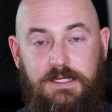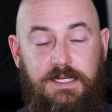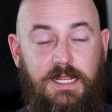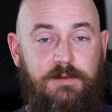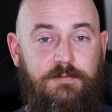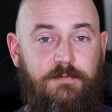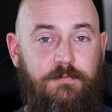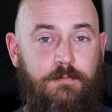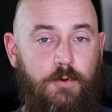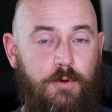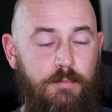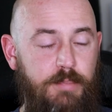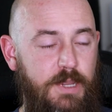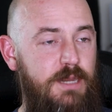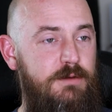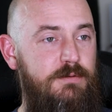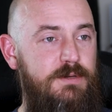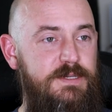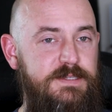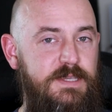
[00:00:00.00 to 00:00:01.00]
It had 4
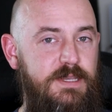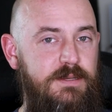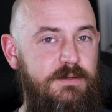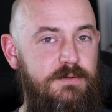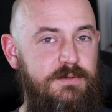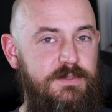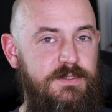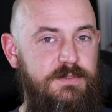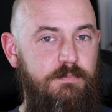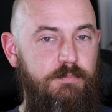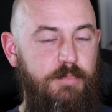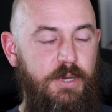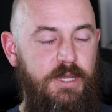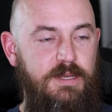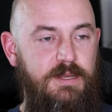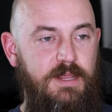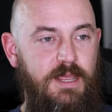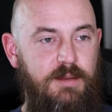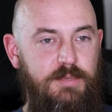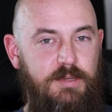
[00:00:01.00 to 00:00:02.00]
battery cycles,
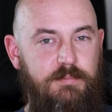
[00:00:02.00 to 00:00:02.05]
but had